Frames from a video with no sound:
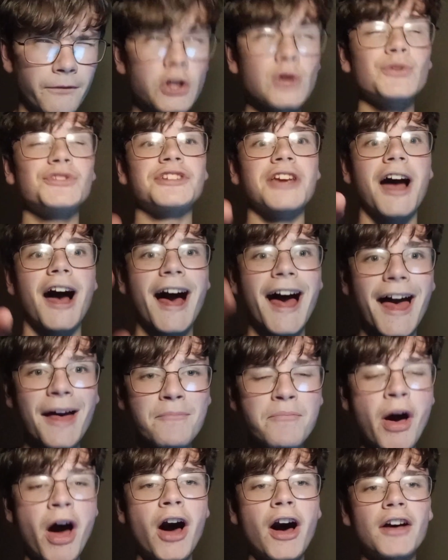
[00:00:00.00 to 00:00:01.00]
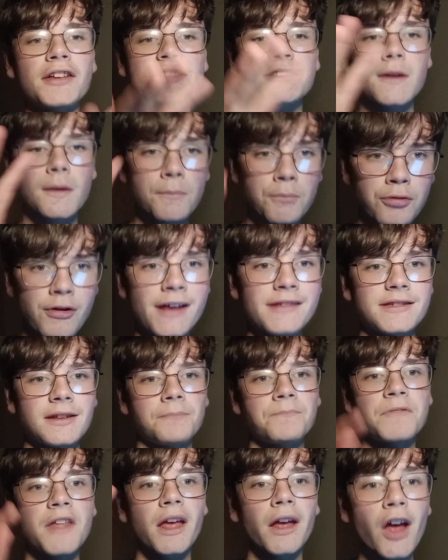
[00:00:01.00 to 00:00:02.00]
future, past,
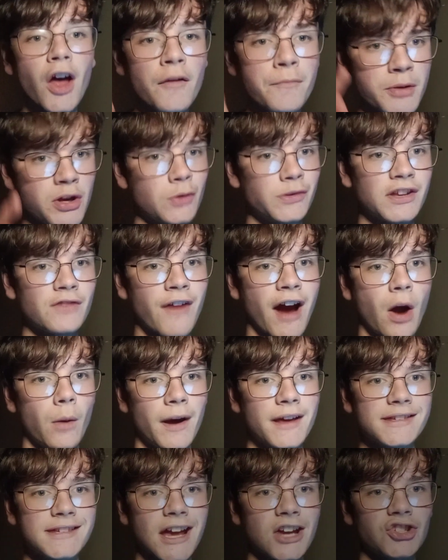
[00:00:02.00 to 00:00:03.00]
present of Pewsey Railway